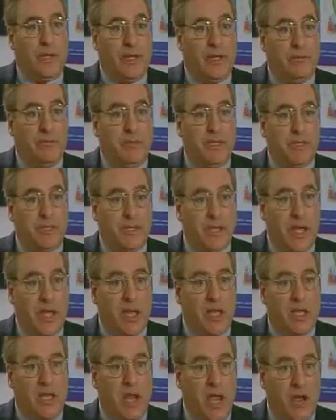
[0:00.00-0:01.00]
we have been
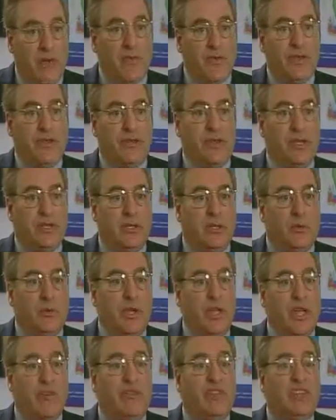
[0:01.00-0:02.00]
saying and everything that
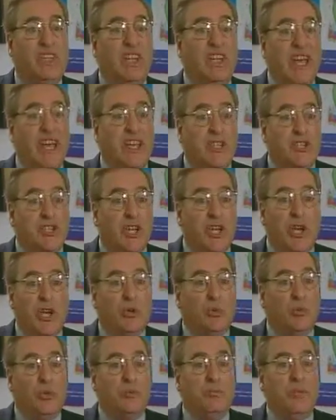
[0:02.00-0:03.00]
we have alleged
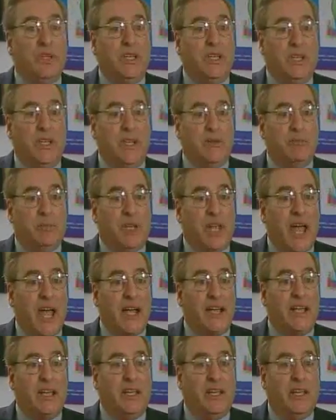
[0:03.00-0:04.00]
would be in
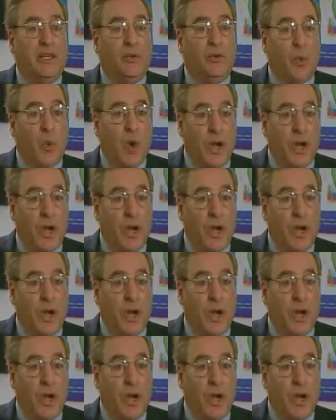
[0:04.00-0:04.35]
black and